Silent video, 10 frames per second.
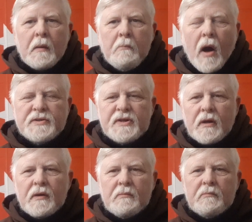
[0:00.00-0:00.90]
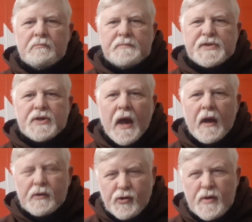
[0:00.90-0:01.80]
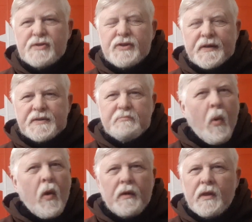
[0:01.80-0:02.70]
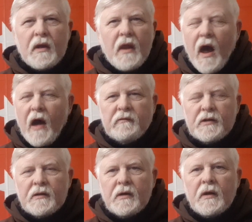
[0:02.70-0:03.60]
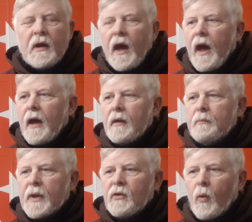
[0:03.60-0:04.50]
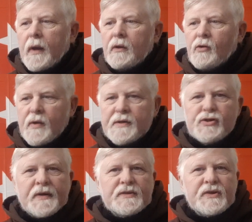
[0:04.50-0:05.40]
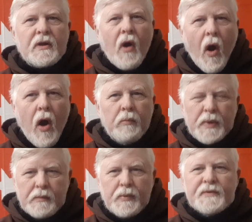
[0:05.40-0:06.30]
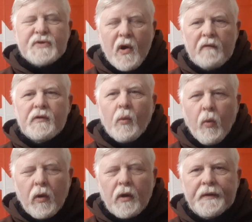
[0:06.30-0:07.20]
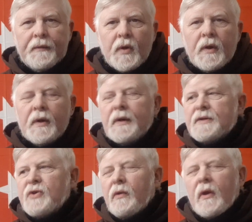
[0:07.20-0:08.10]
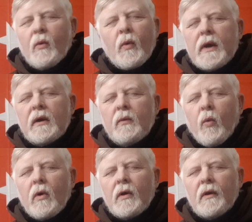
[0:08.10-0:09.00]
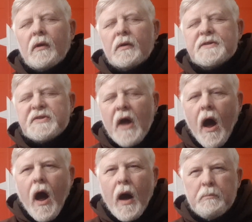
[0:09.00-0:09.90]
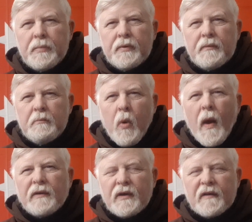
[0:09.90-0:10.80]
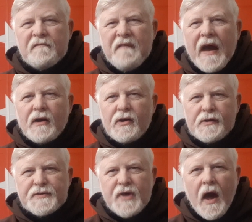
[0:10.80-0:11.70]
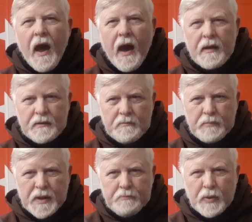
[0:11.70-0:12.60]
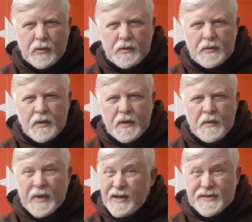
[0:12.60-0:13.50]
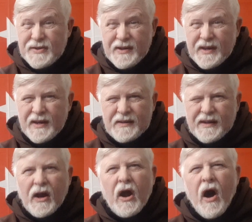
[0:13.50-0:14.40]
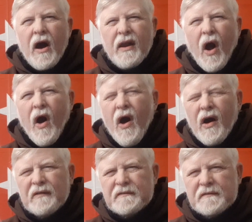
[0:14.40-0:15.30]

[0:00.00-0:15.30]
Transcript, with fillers: Muslims and Christians more than ever, and between Christians and all peoples of the world, so that we will stop pointing fingers at people because they're getting cut off.